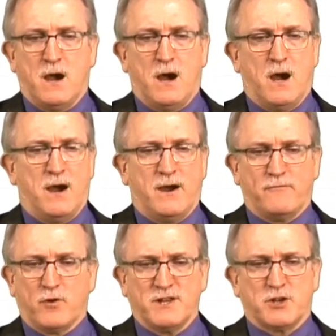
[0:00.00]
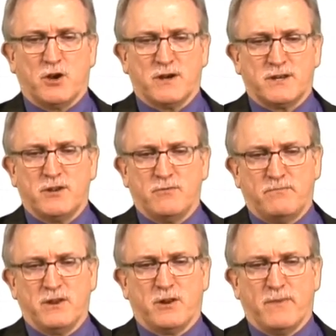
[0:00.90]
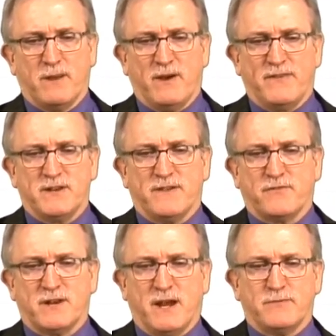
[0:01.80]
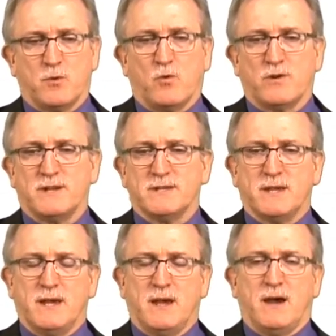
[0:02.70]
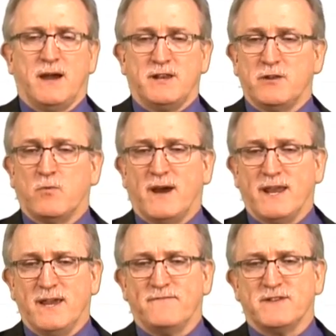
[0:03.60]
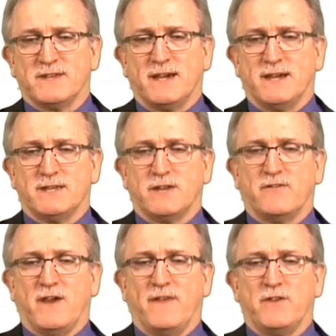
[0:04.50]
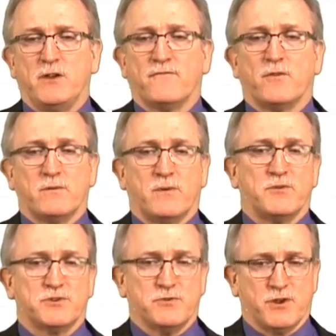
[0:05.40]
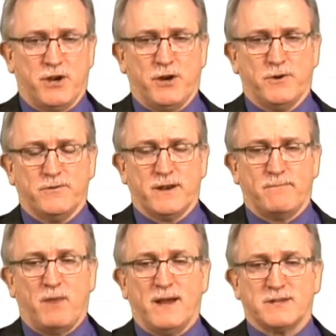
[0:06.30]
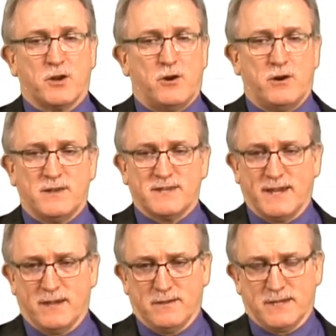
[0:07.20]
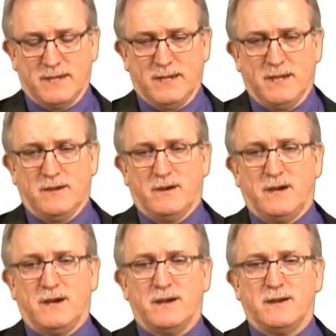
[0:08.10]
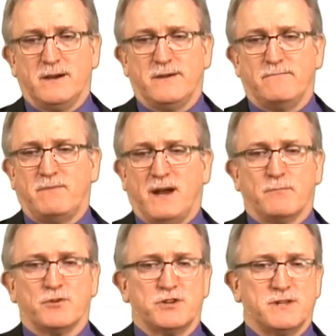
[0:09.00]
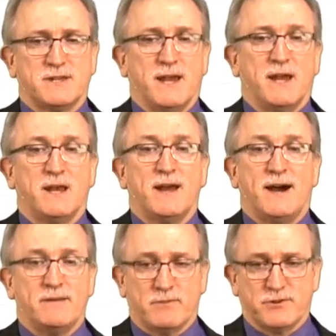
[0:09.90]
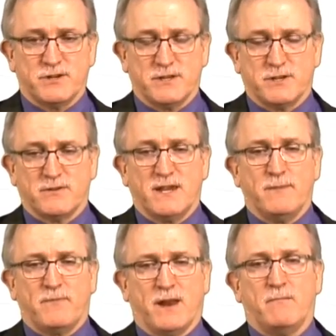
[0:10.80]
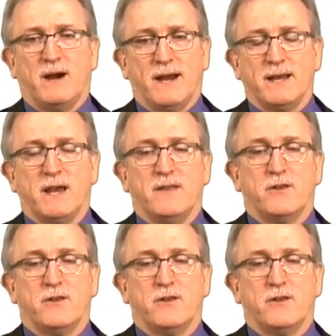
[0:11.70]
I've already talked to you a little bit about the different types of warranties. I did want to emphasize here that the Uniform Commercial Code applies to all sales by merchants and non-merchants. So keep that in mind.